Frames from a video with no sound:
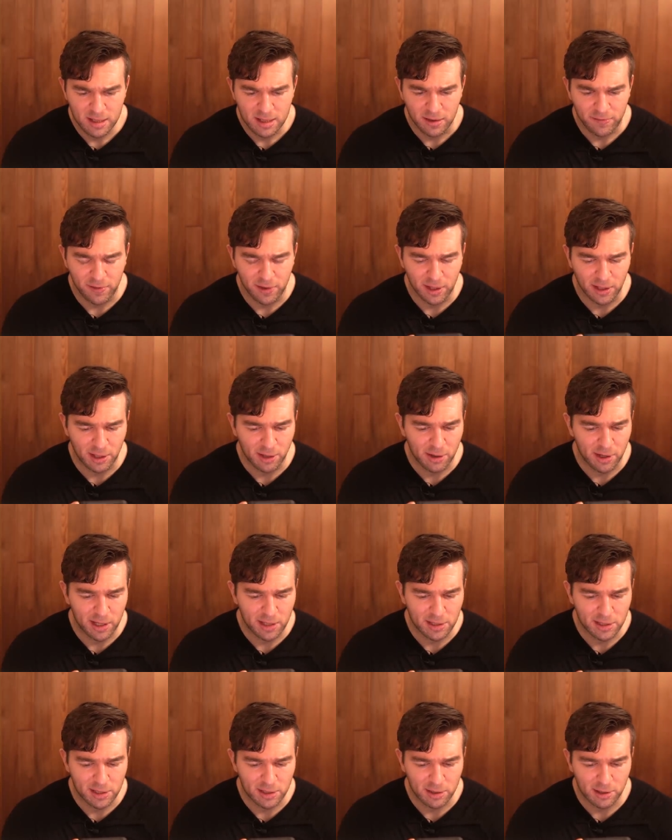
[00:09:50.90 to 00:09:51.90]
I feel like your
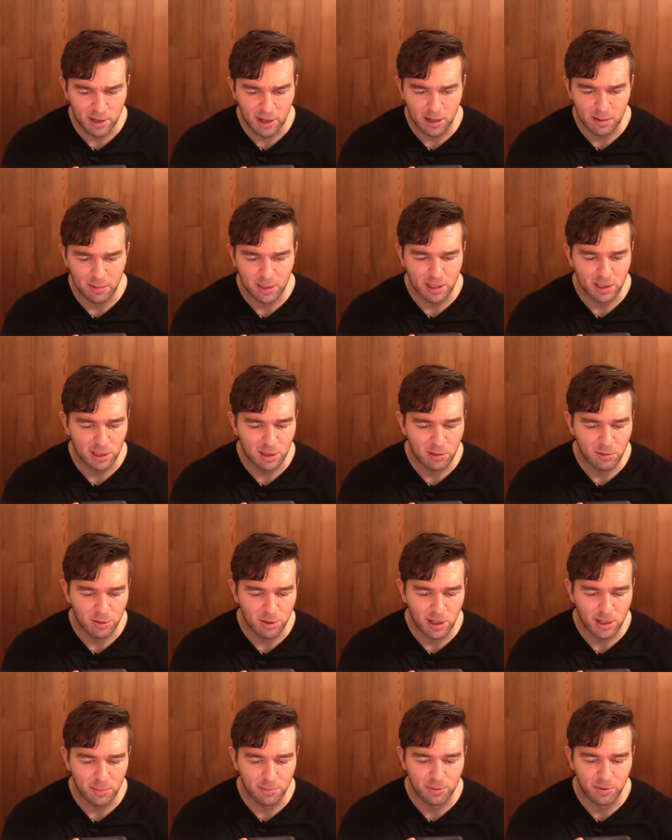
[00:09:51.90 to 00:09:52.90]
Instagram is you
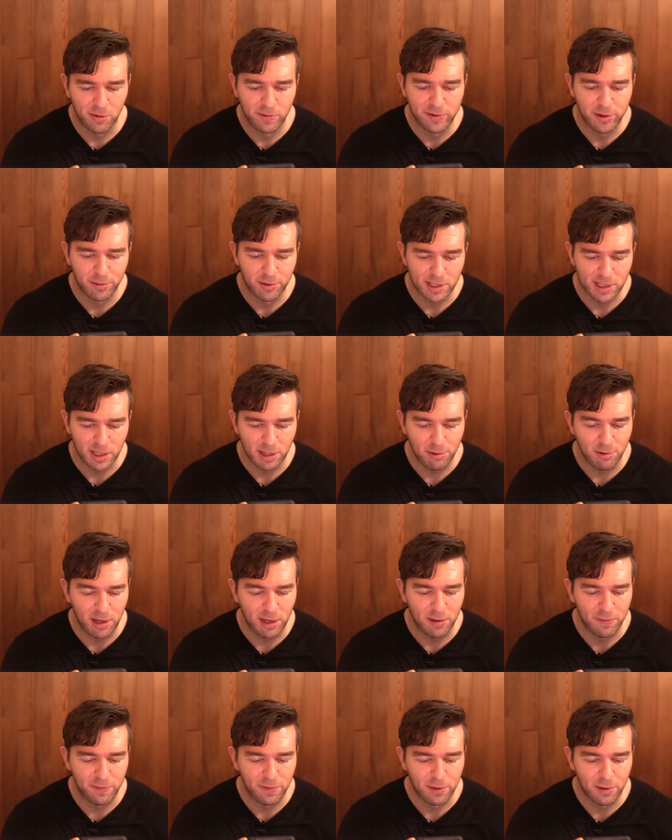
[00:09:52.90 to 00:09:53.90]
trying to prove to us that you
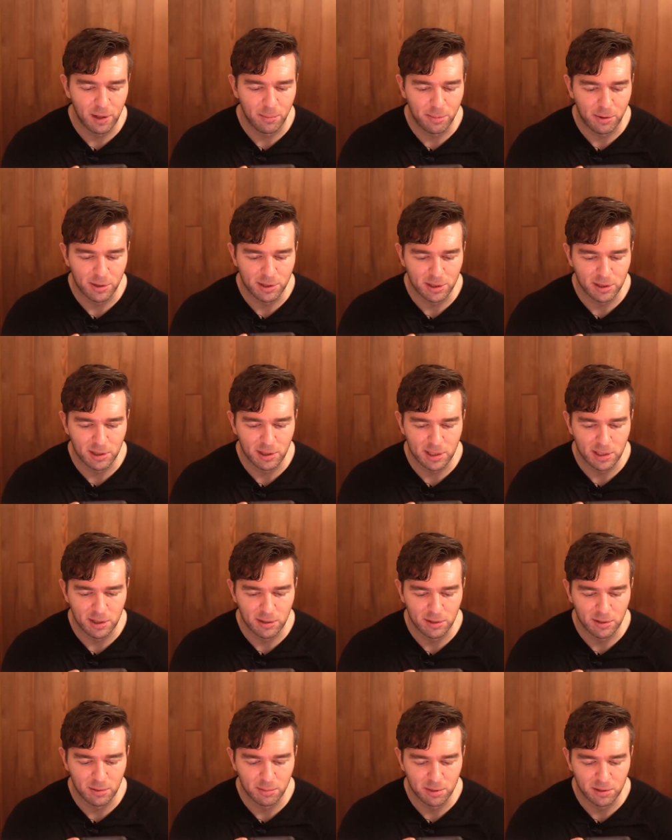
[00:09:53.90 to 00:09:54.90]
eat food. I personally
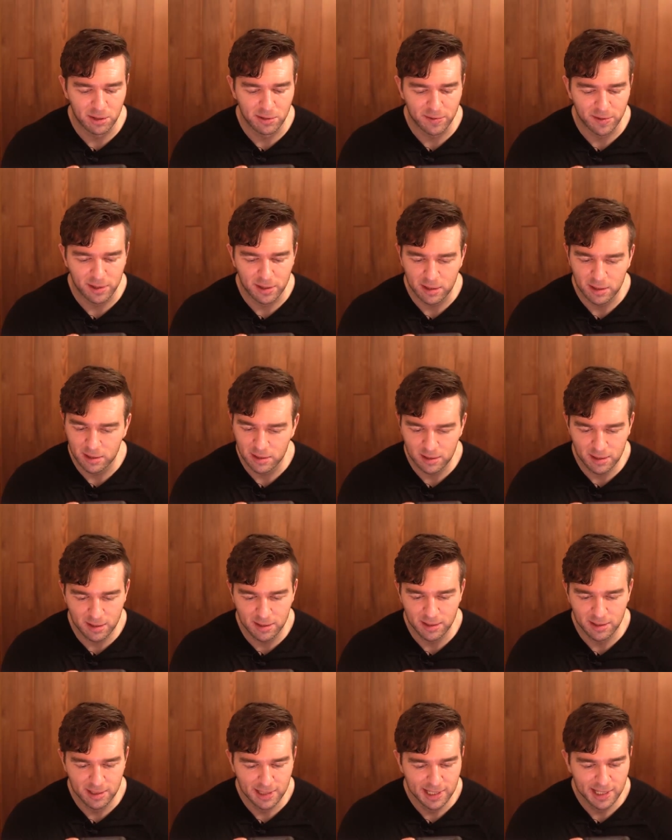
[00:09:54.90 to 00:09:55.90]
still don't believe it.
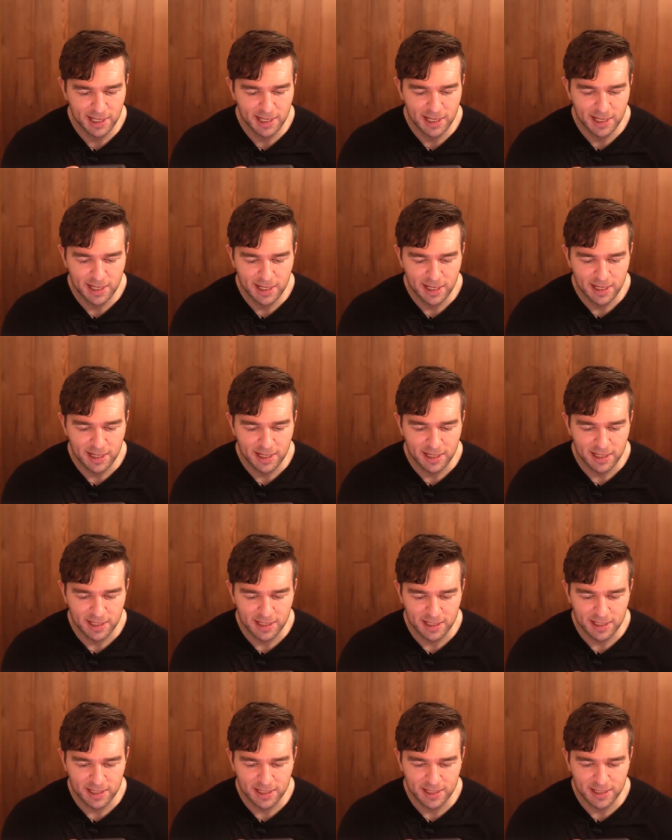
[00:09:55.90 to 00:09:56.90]

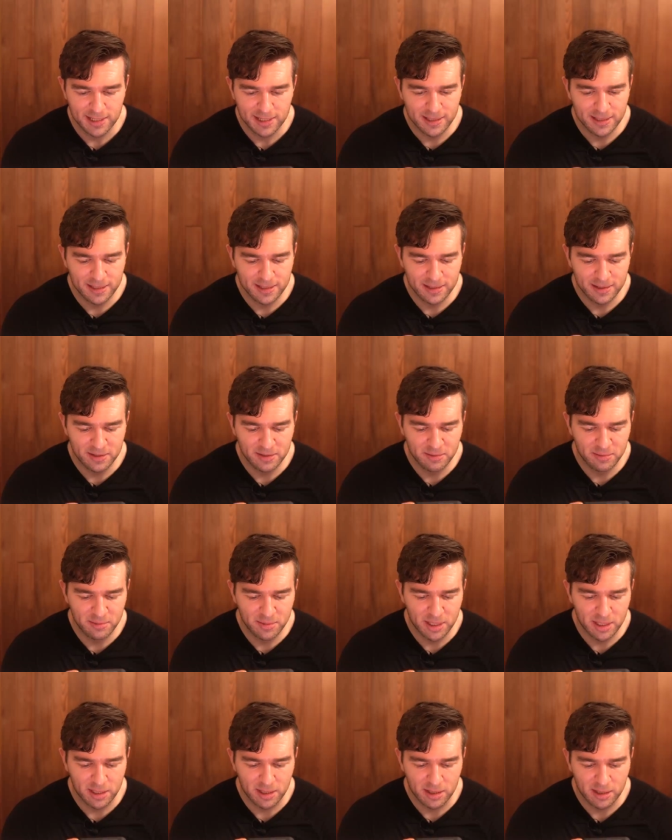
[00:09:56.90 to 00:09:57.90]
Um,
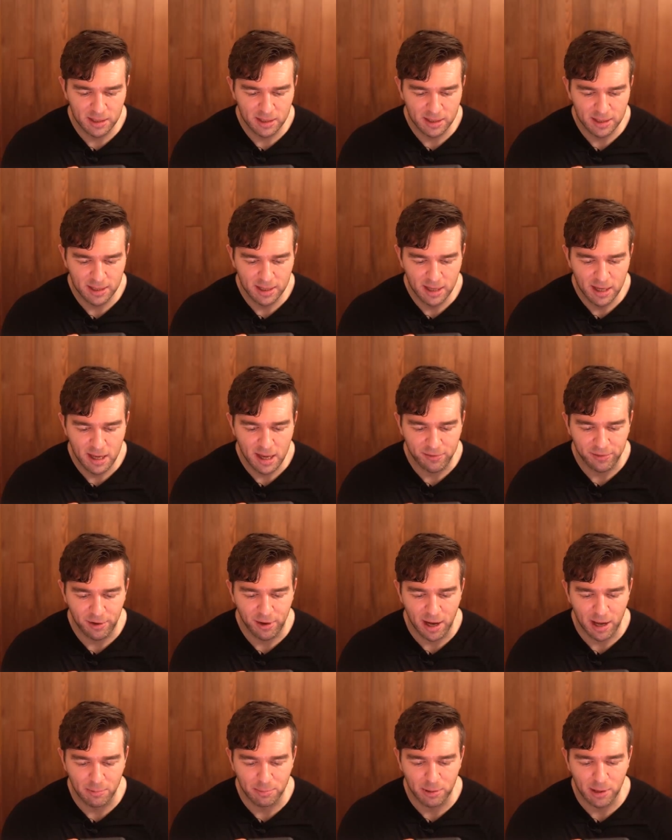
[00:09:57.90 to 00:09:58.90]
have you
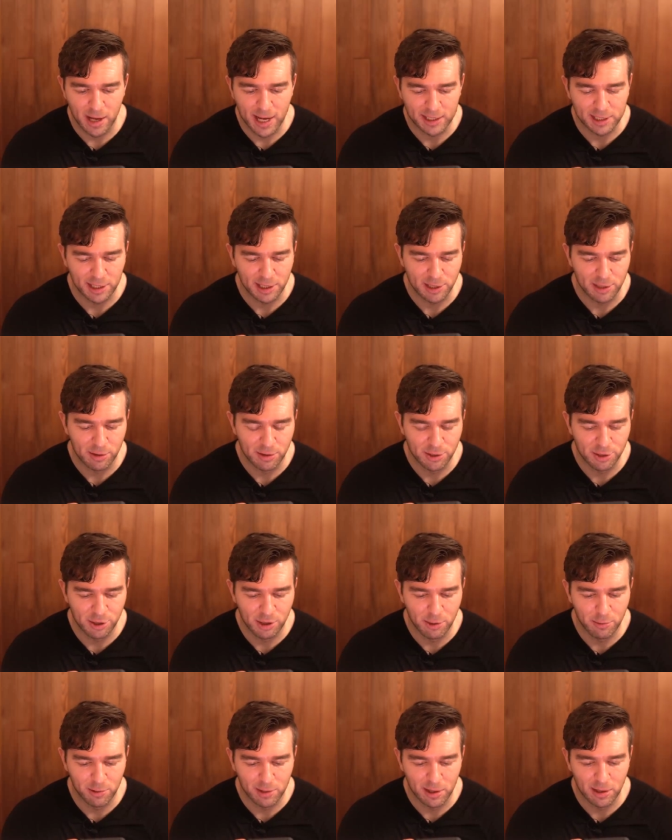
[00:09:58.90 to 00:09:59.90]
had plastic
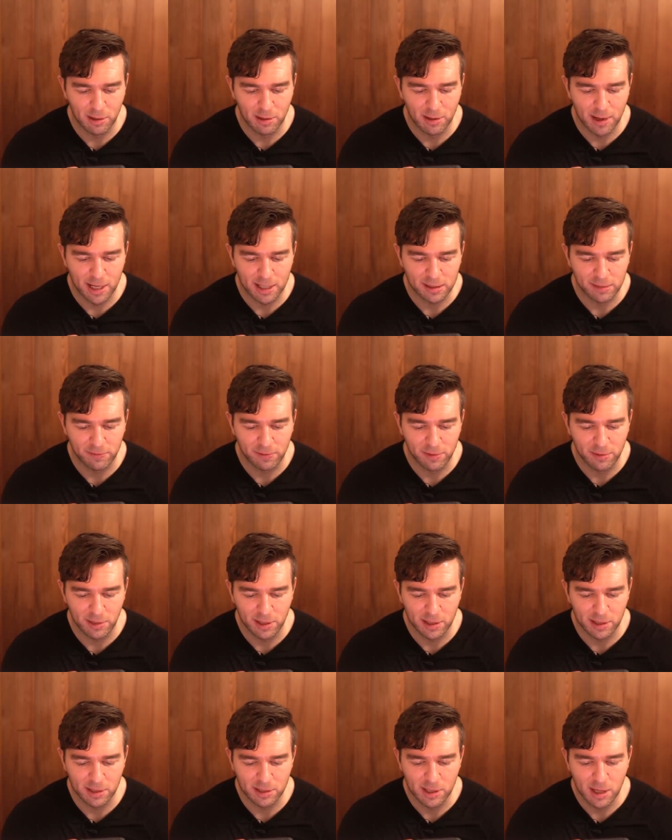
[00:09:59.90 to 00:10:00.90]
surgery within the last few
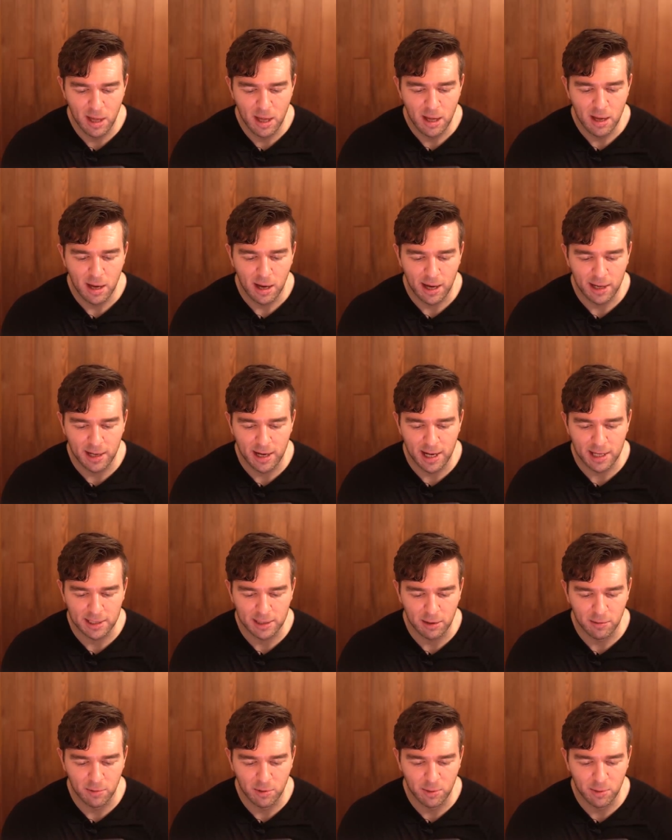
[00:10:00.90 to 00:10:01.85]
years? I'd ask a